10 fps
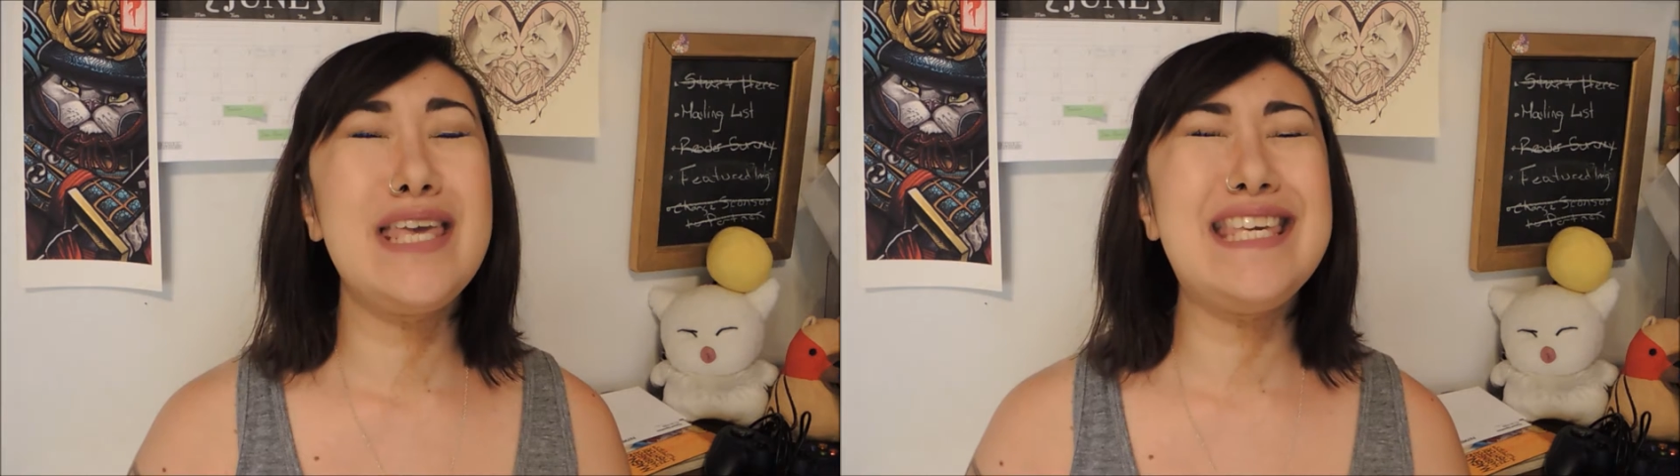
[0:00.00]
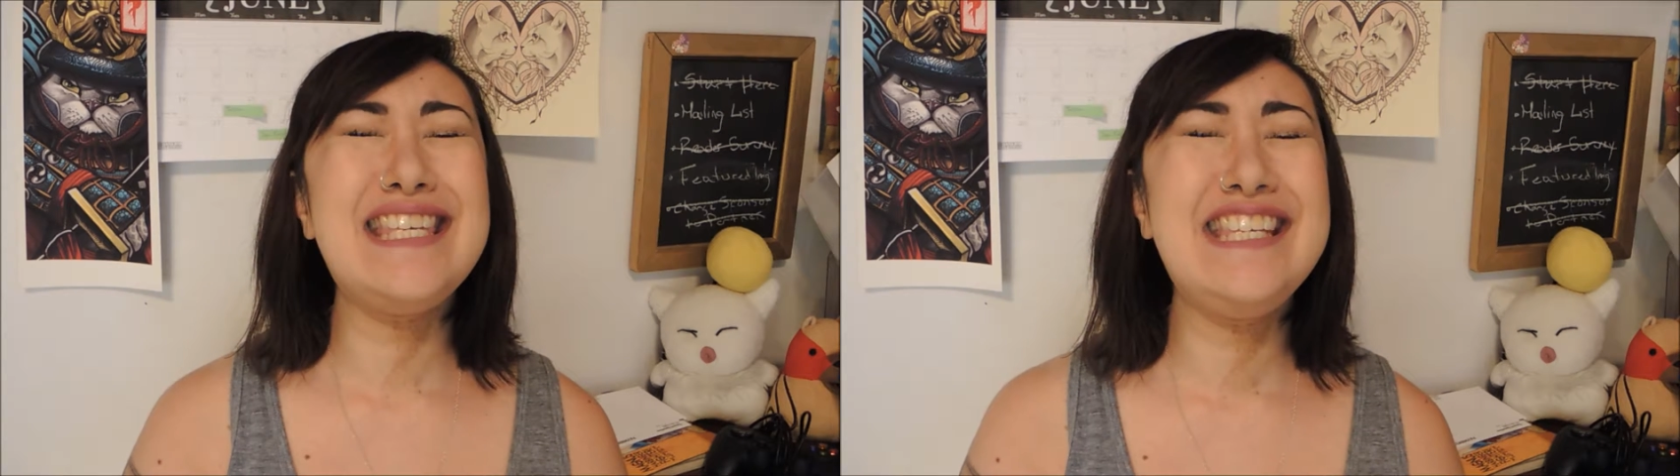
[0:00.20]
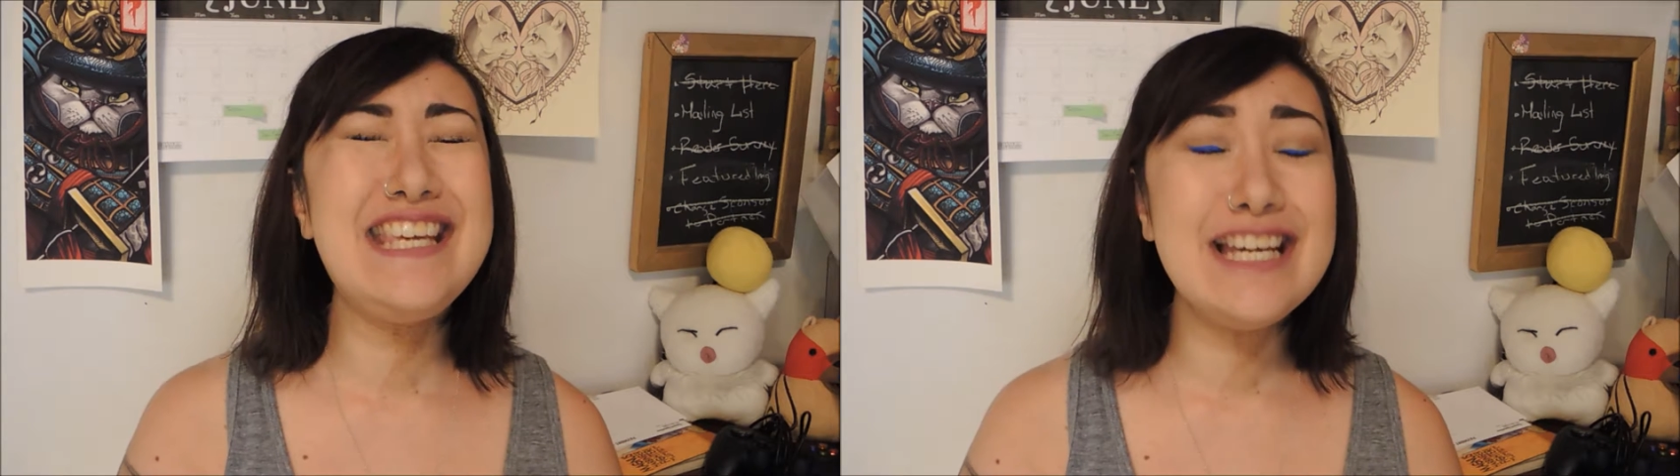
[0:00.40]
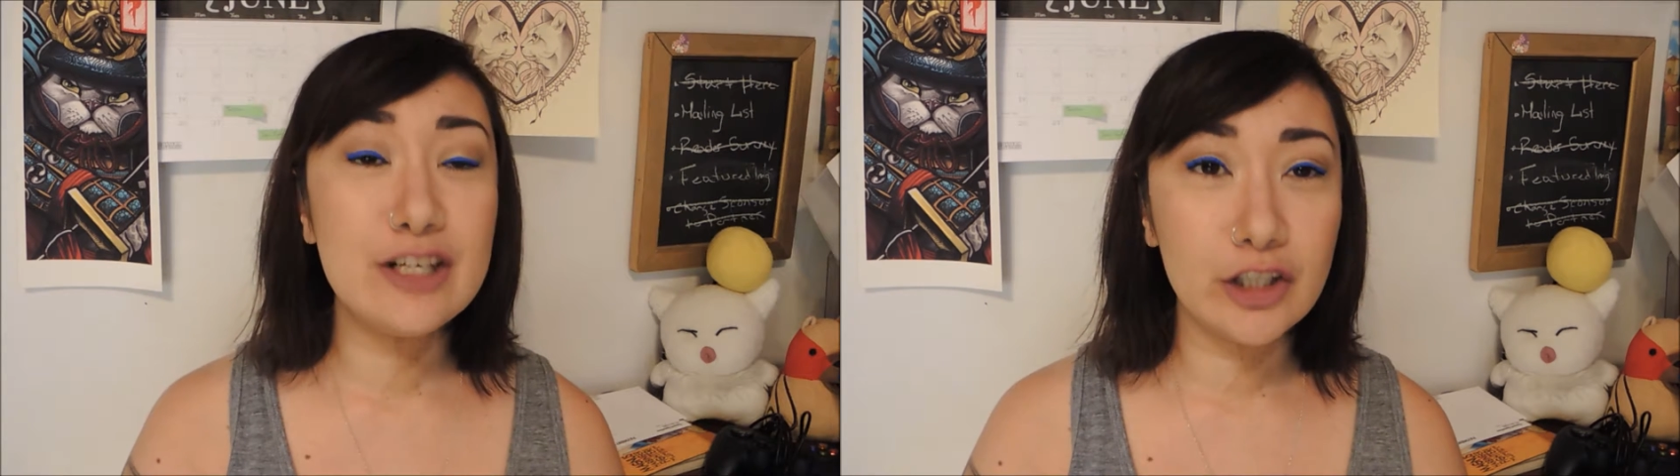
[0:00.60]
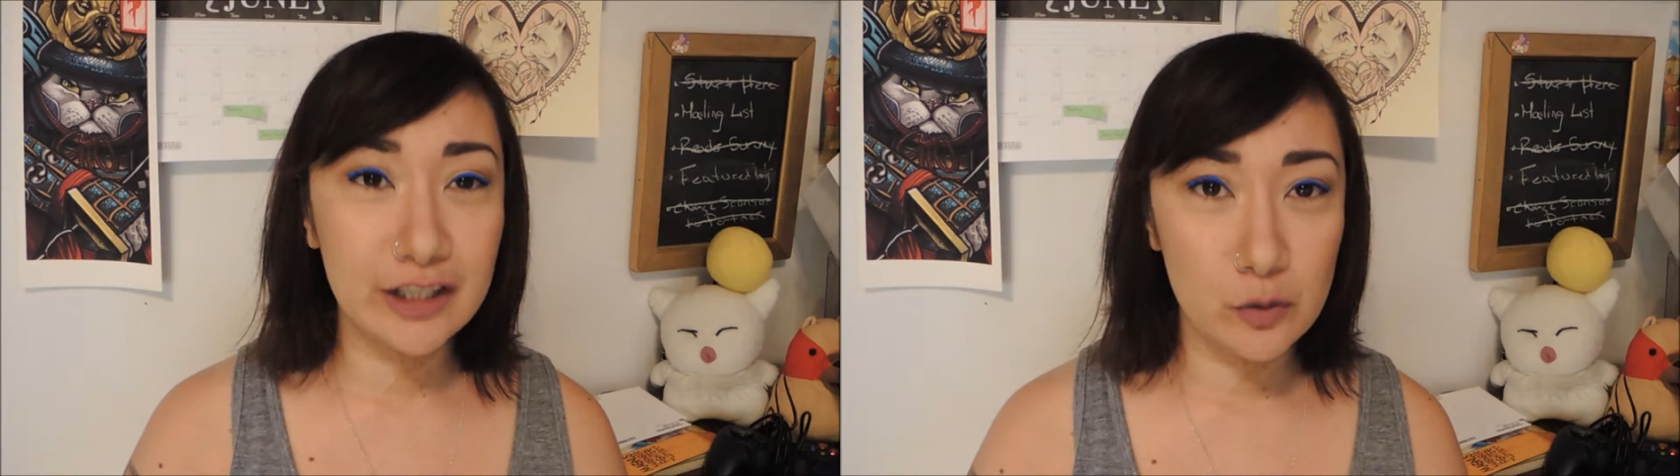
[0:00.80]
am
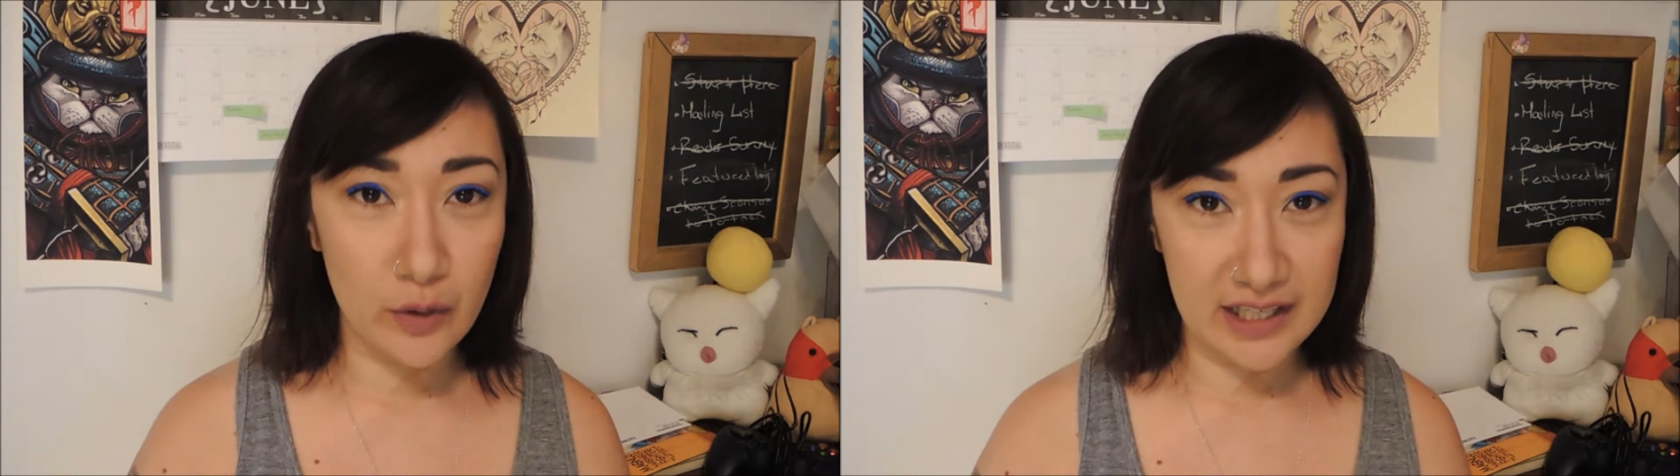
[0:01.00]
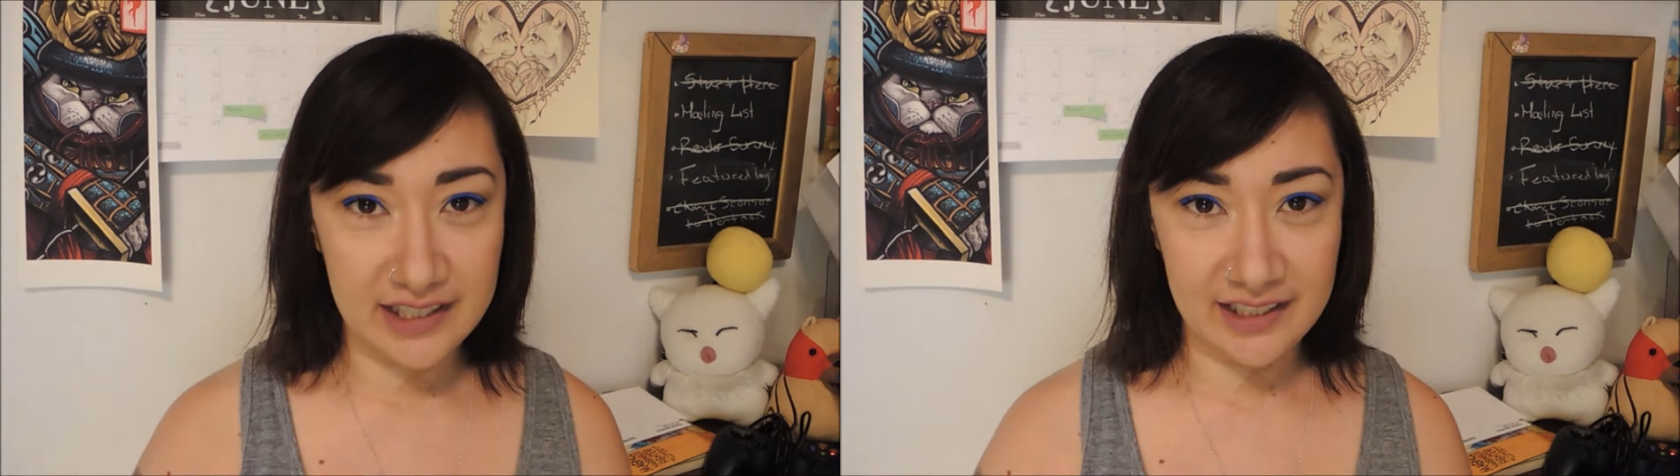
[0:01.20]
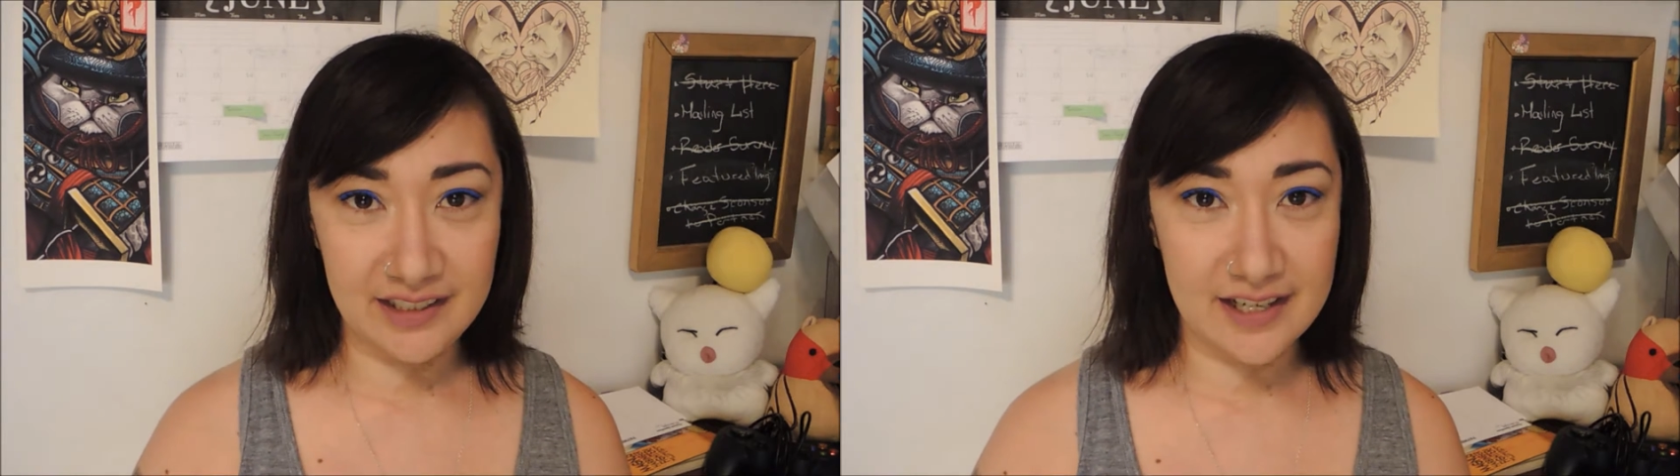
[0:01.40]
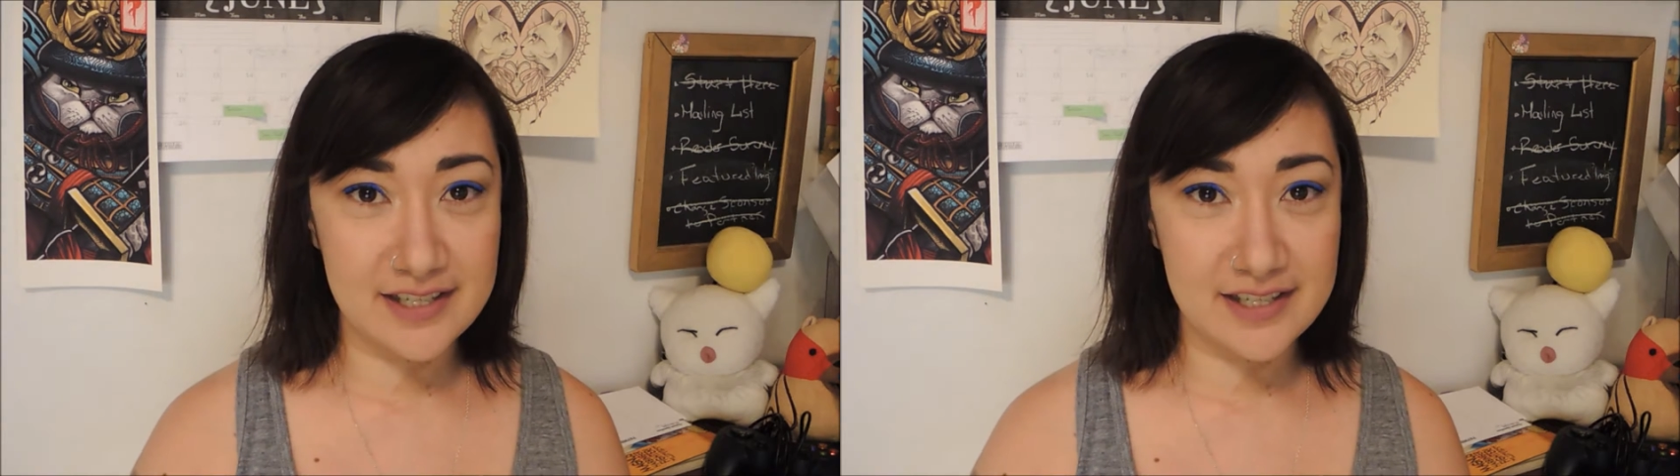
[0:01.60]
eagerly waiting